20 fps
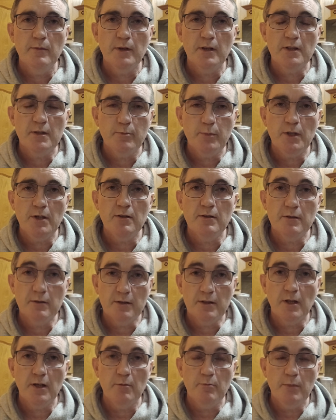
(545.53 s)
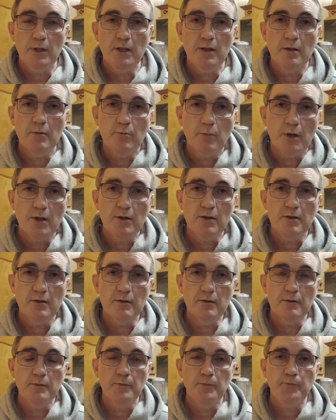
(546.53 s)
experiencers can meet in
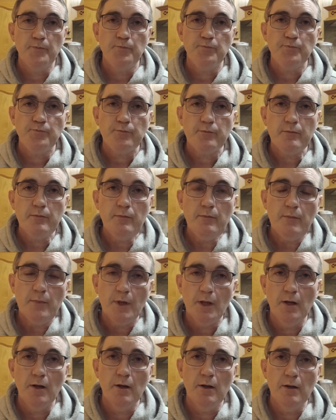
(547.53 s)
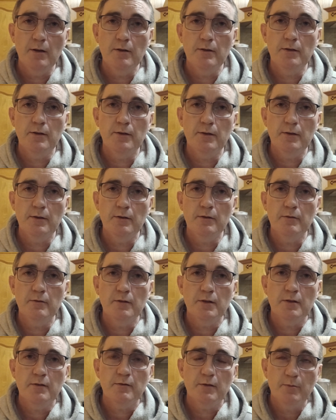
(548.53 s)
person. And
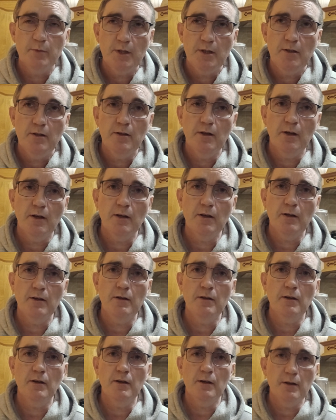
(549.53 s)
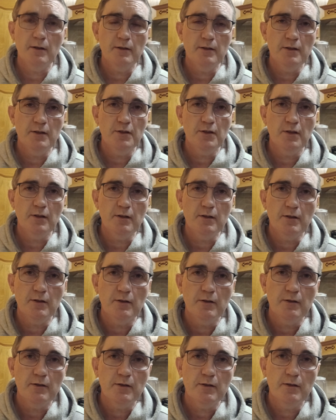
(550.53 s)
as for me, I had initially
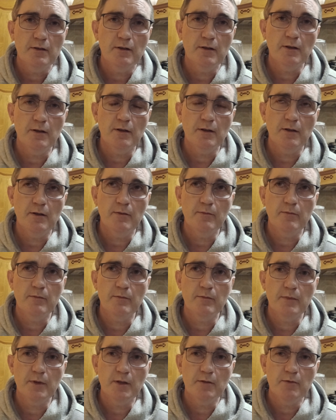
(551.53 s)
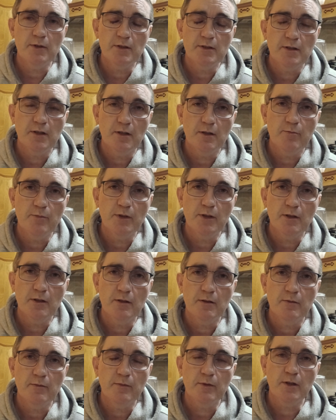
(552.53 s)
thought I would set up a
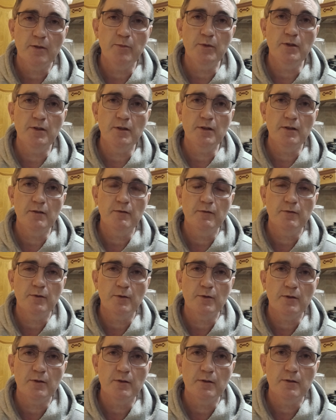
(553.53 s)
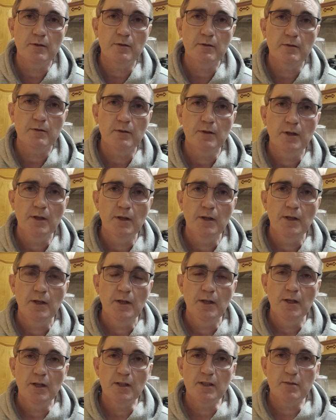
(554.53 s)
community for
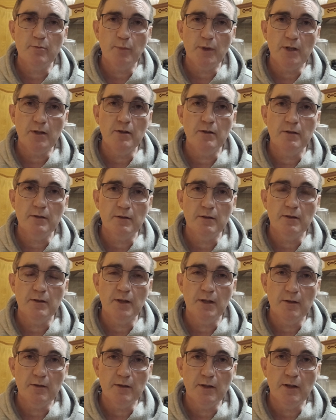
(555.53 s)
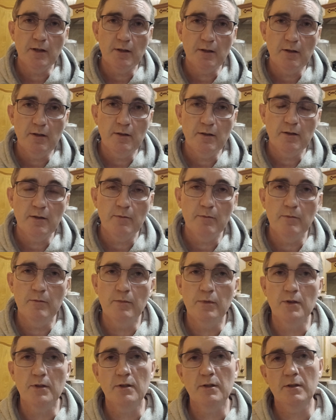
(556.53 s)
experiencers here in Ireland,
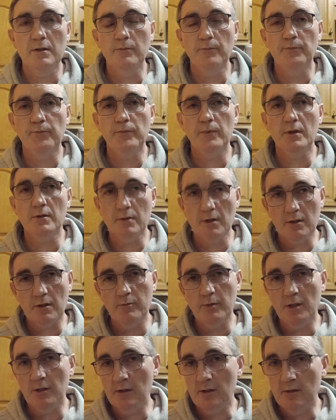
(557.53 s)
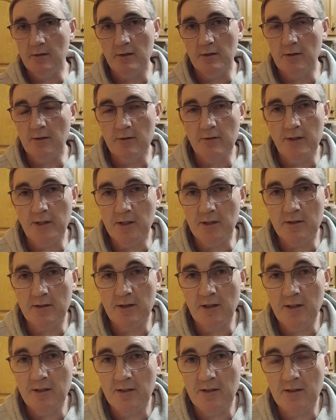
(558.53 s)
but there are communities that already
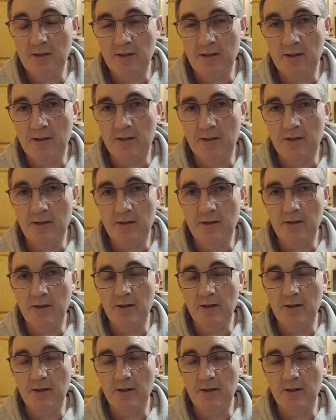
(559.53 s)
exist, and